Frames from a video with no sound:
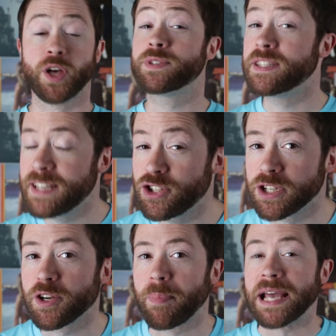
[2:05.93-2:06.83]
Those
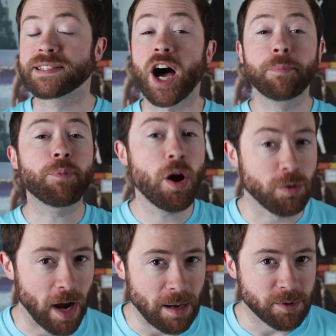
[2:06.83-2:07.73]
decisions are based on
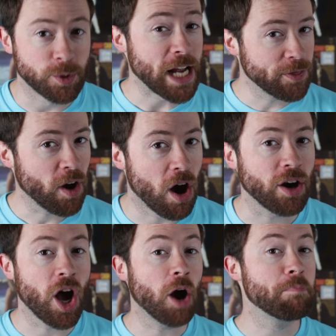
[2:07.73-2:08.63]
programs, which at their
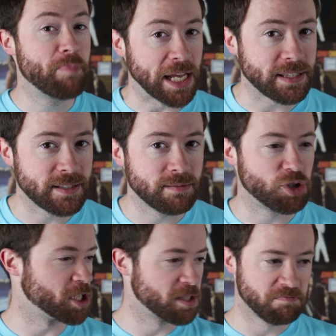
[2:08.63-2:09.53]
heart are bits,
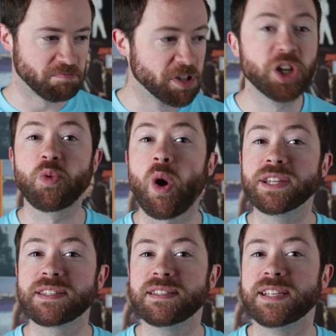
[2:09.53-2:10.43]
just little
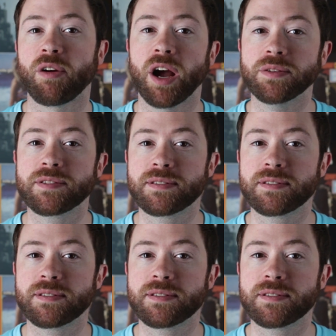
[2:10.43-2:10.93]
ones and zeros.